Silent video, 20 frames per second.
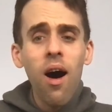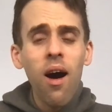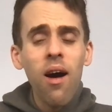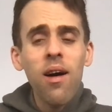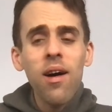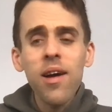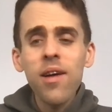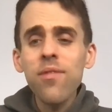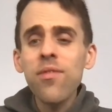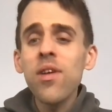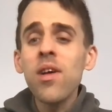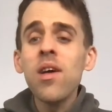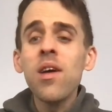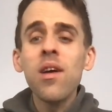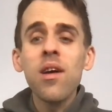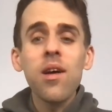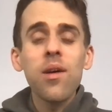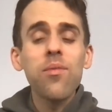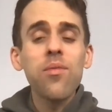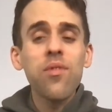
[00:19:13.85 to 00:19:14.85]
I've
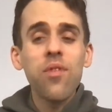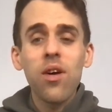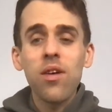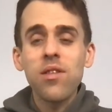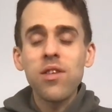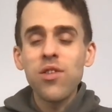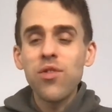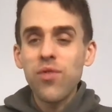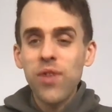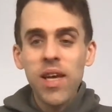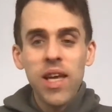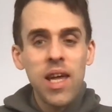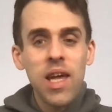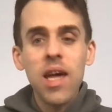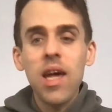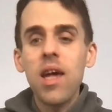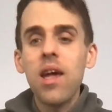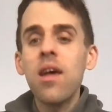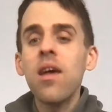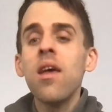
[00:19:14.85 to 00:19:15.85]
come started
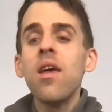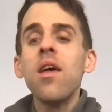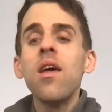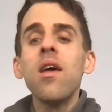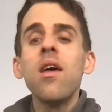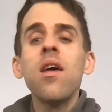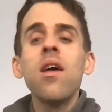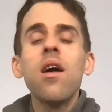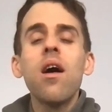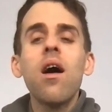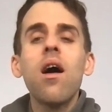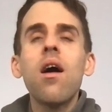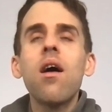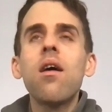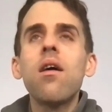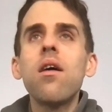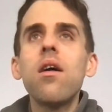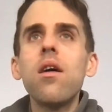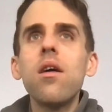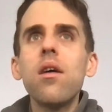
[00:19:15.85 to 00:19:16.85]
drinking
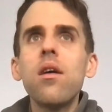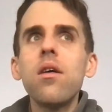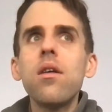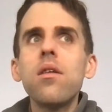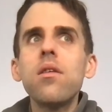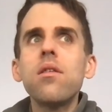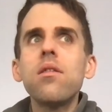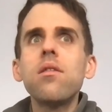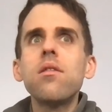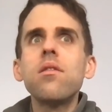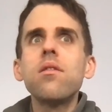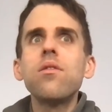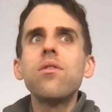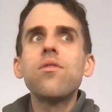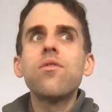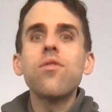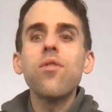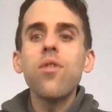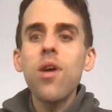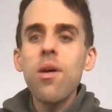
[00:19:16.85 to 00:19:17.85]
uh,
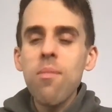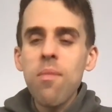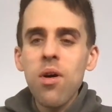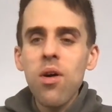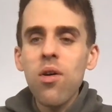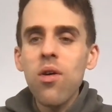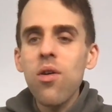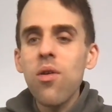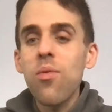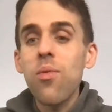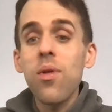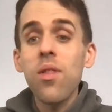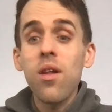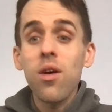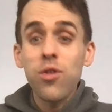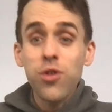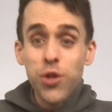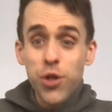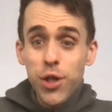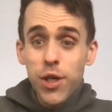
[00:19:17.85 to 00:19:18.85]
soy milk with
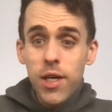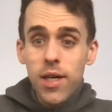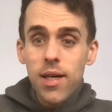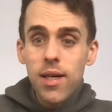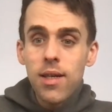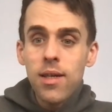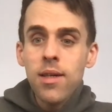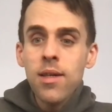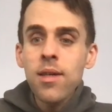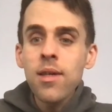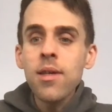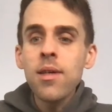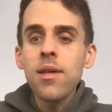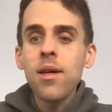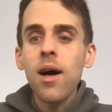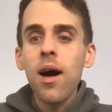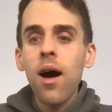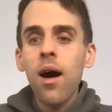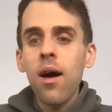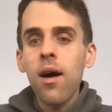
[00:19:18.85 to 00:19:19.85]
no sugar.
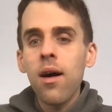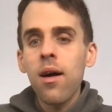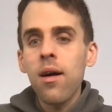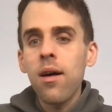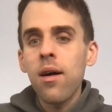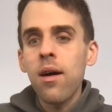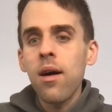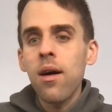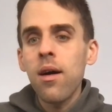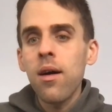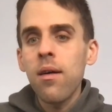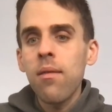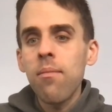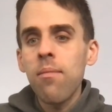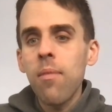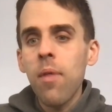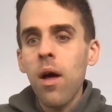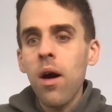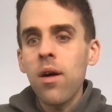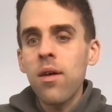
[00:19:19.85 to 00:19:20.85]

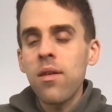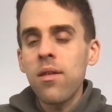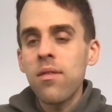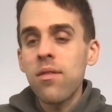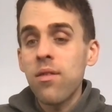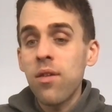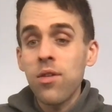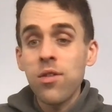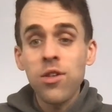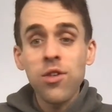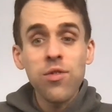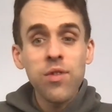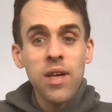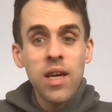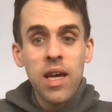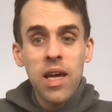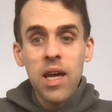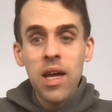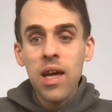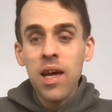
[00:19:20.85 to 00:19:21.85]
Um, I started
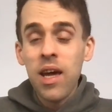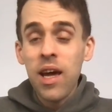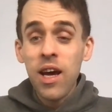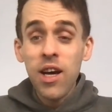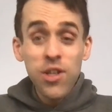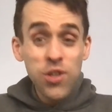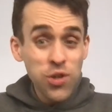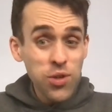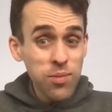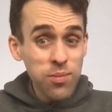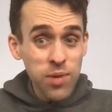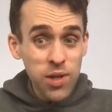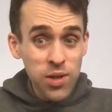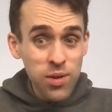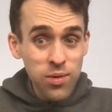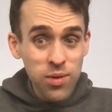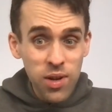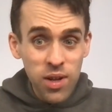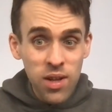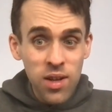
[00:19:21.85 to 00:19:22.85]
drinking cashew
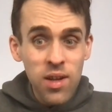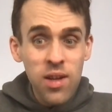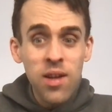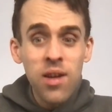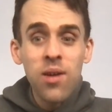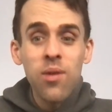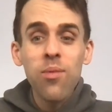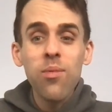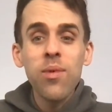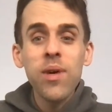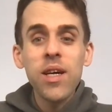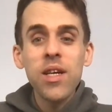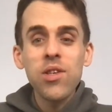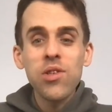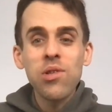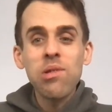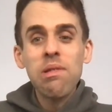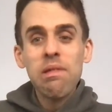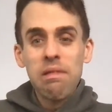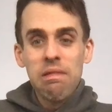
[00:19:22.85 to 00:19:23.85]
milk
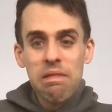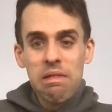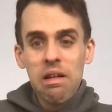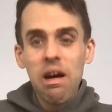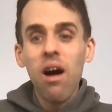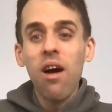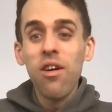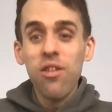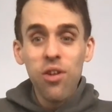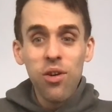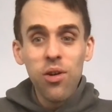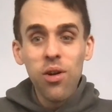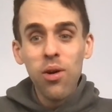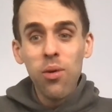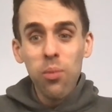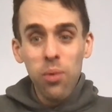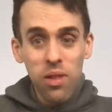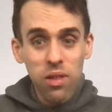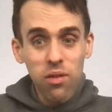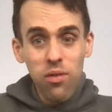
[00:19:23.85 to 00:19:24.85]
which I don't know
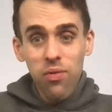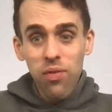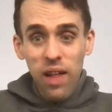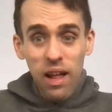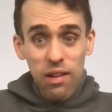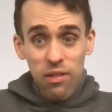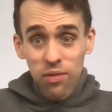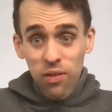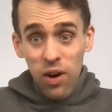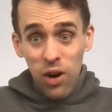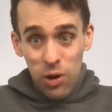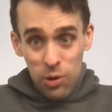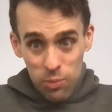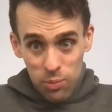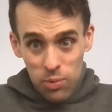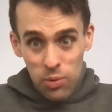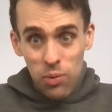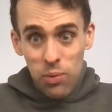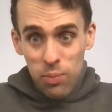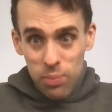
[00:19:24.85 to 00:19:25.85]
whether that's
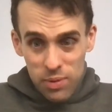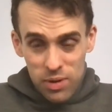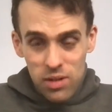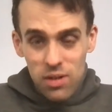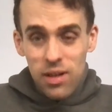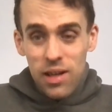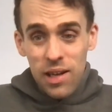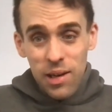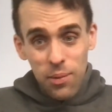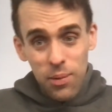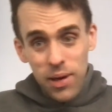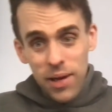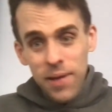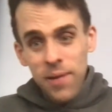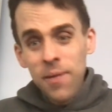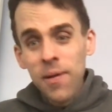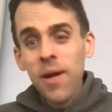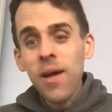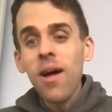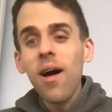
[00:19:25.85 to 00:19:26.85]
viable, but anyway,
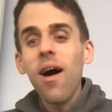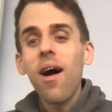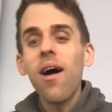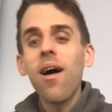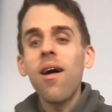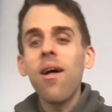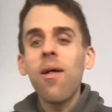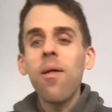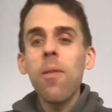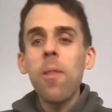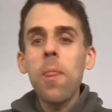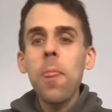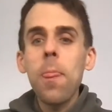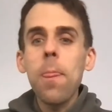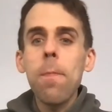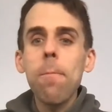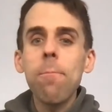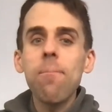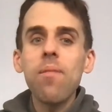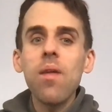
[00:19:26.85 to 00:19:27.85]

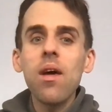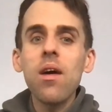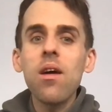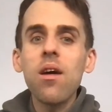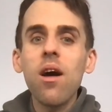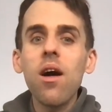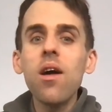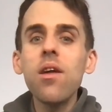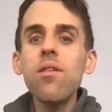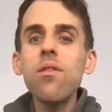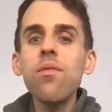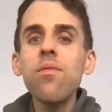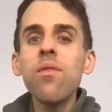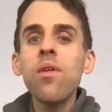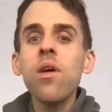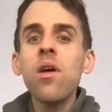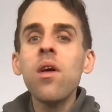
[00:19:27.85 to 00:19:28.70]
um, and kind of